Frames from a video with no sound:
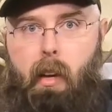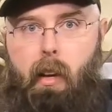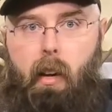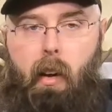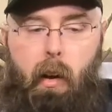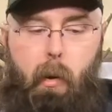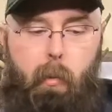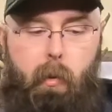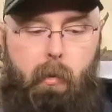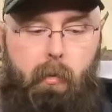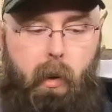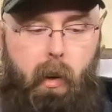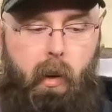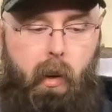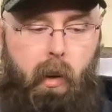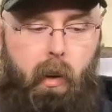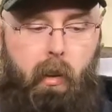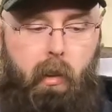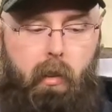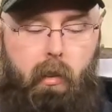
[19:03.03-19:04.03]
Um, it's
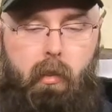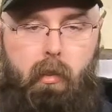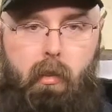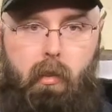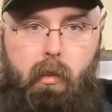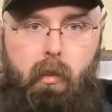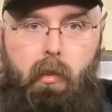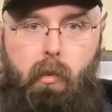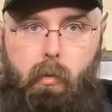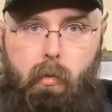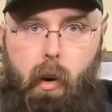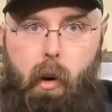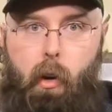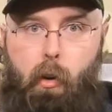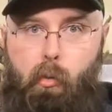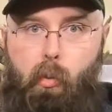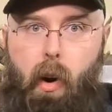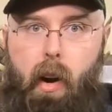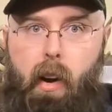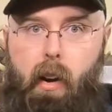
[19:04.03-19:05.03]
very very
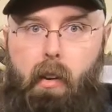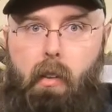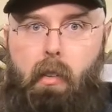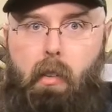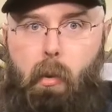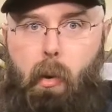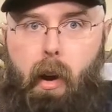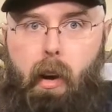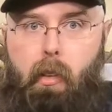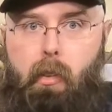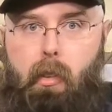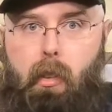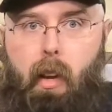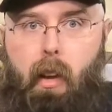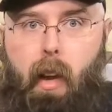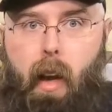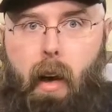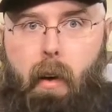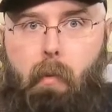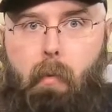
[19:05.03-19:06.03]
rare to actually
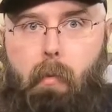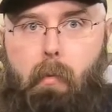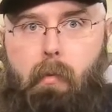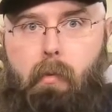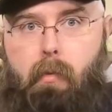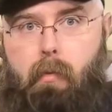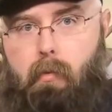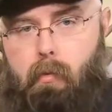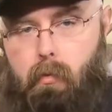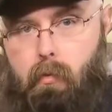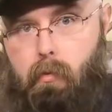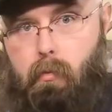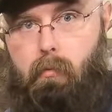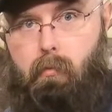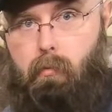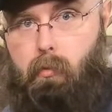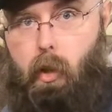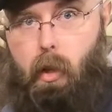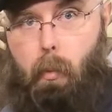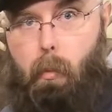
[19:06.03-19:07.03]
have
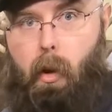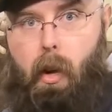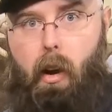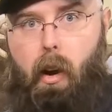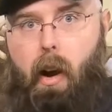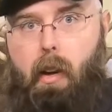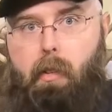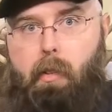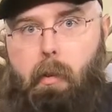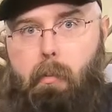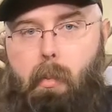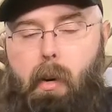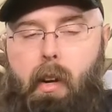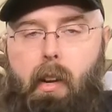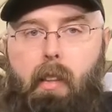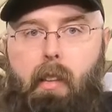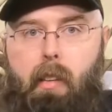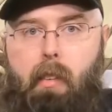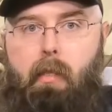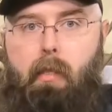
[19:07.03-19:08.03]
come across somebody
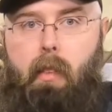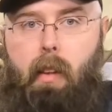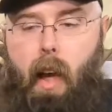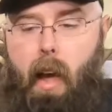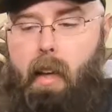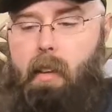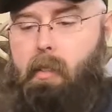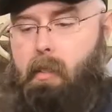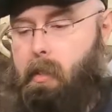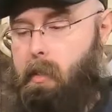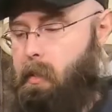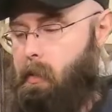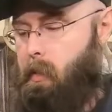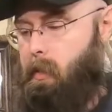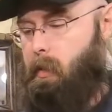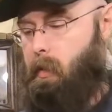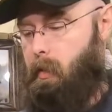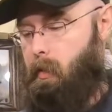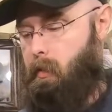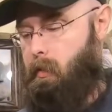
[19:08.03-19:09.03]
that has this
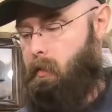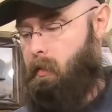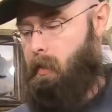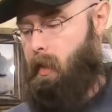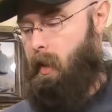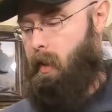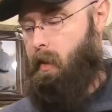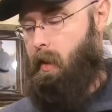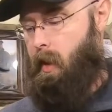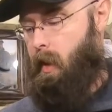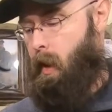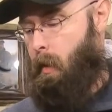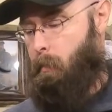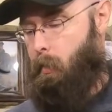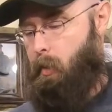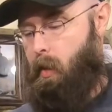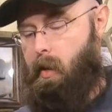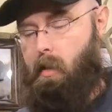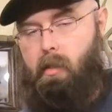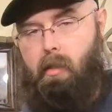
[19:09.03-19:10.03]
in their day-to-day
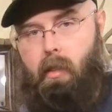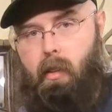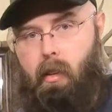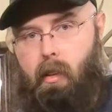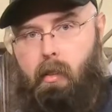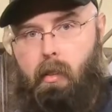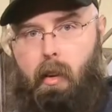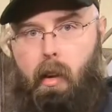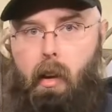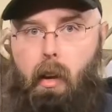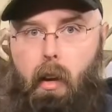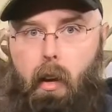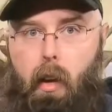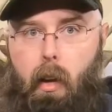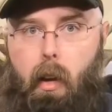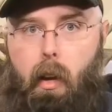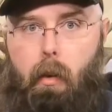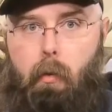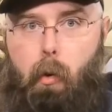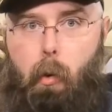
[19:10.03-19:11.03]
operation and
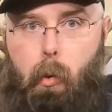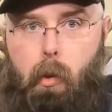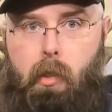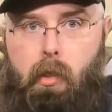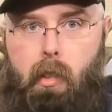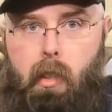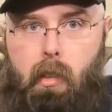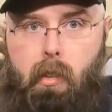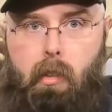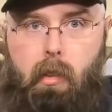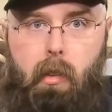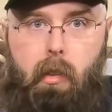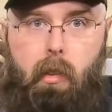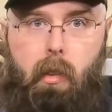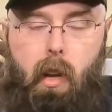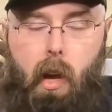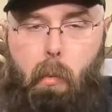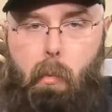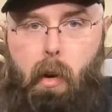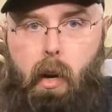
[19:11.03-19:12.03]
of course these are
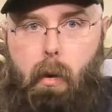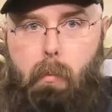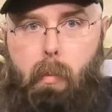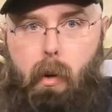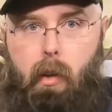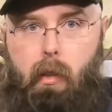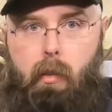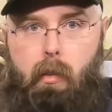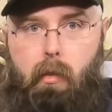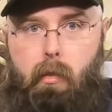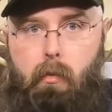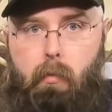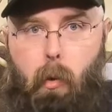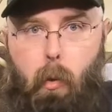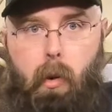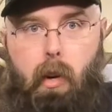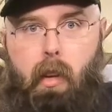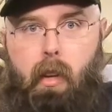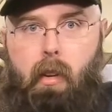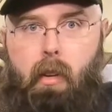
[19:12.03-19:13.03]
coming up on
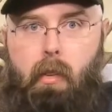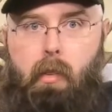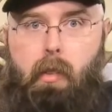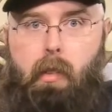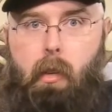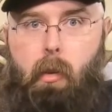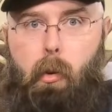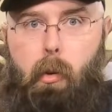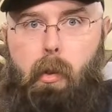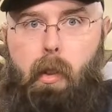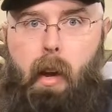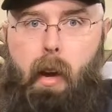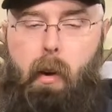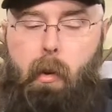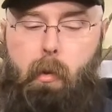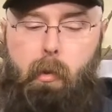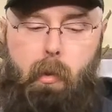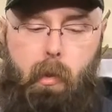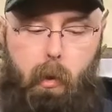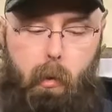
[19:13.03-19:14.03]
40 years old now
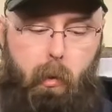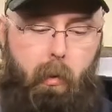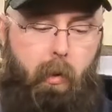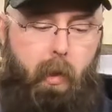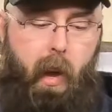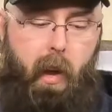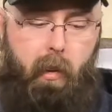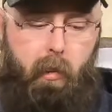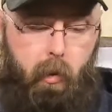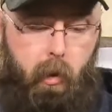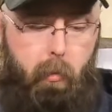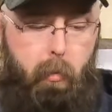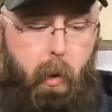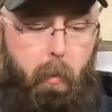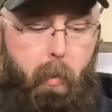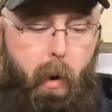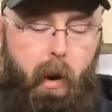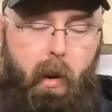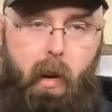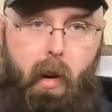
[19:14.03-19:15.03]
so that could be
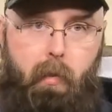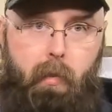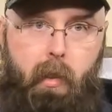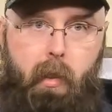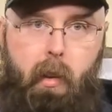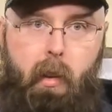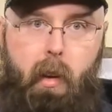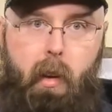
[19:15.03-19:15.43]
part of it